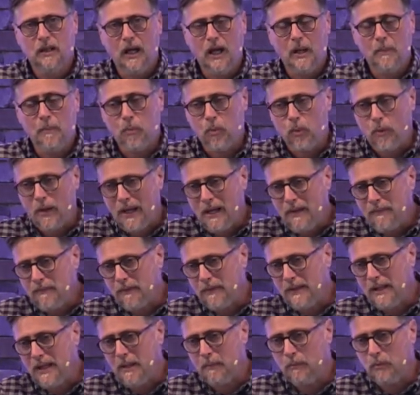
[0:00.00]
I pray
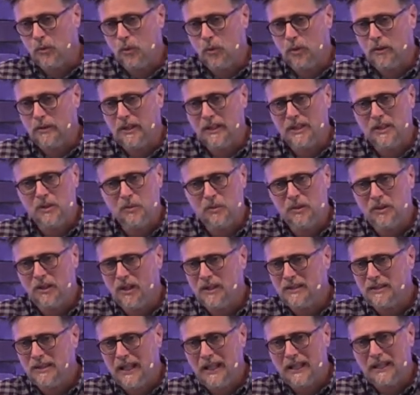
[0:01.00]
for them, Lord, that you would
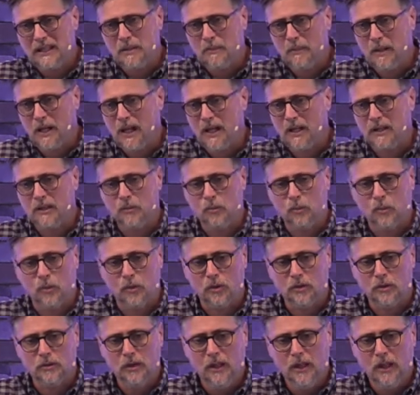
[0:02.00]
not take them out of the
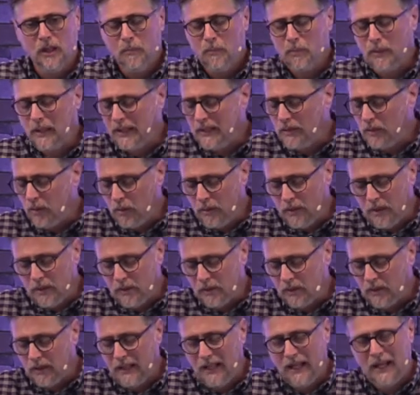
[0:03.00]
world, but I know that
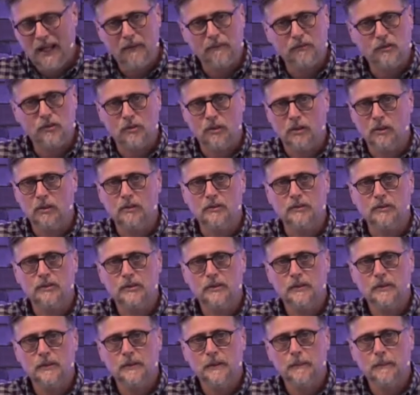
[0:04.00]
they're going to have struggles.